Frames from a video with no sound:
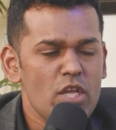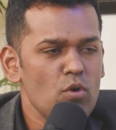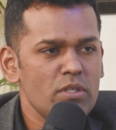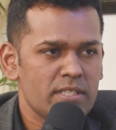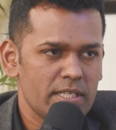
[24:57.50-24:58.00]

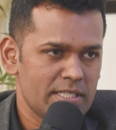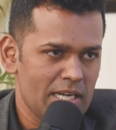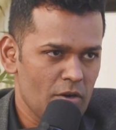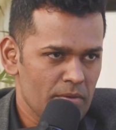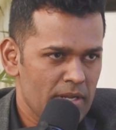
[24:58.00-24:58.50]
you sit
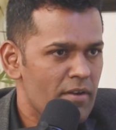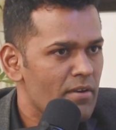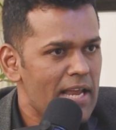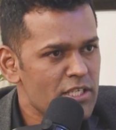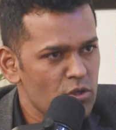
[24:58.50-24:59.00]
down and
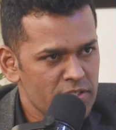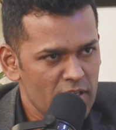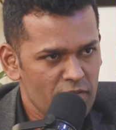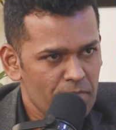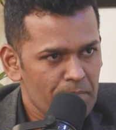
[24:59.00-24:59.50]
relax
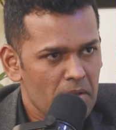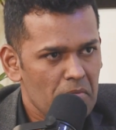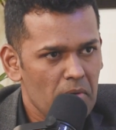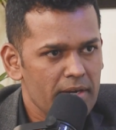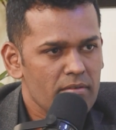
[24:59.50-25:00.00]
yourself, right?